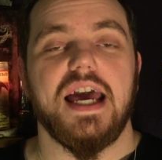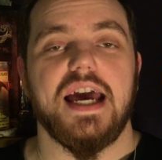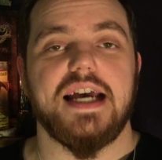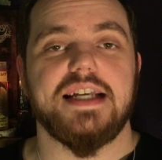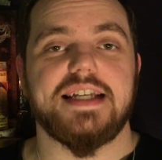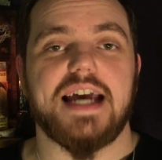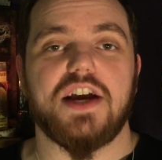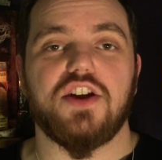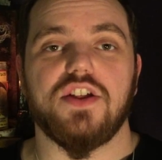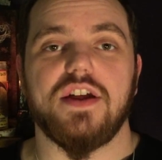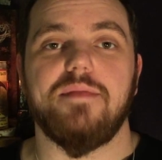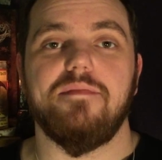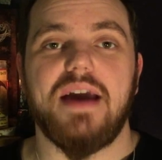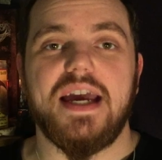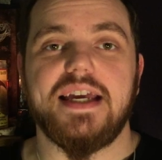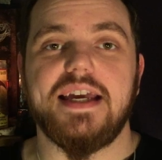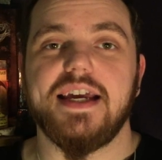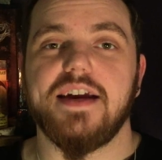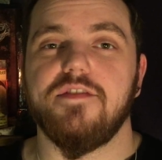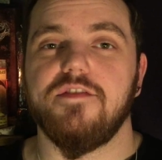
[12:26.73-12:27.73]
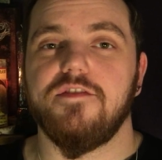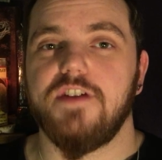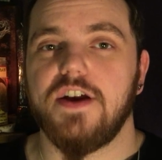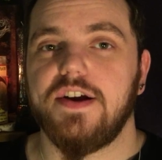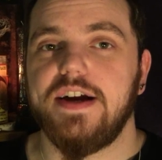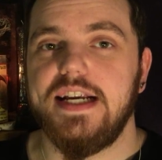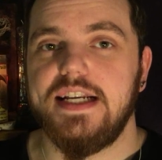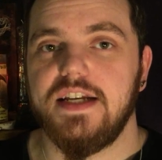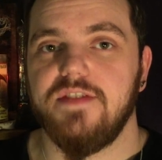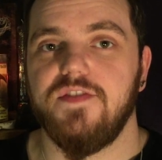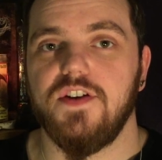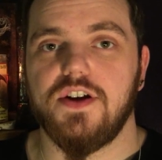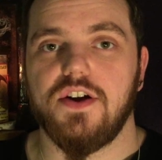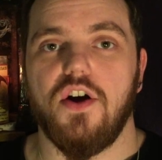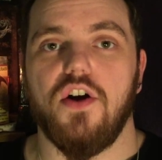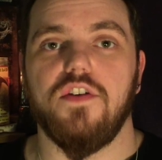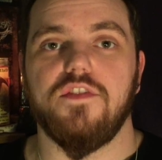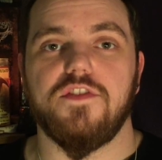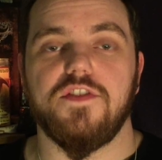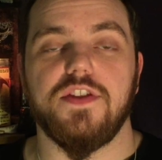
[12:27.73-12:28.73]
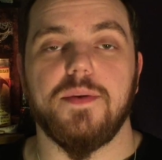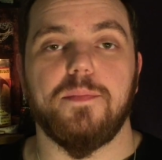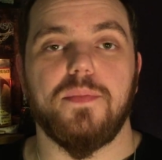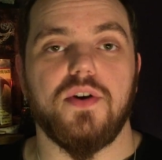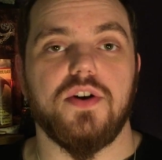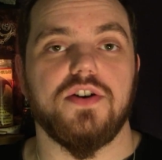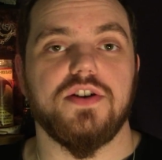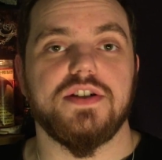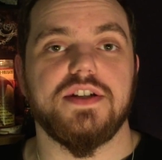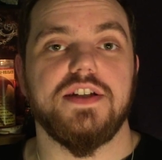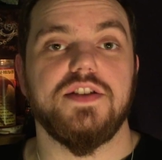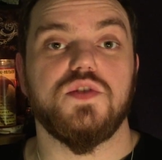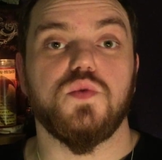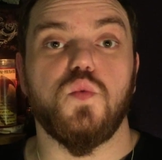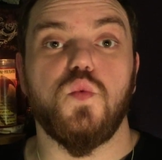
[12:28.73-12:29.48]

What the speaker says: is actually making it very difficult for the person's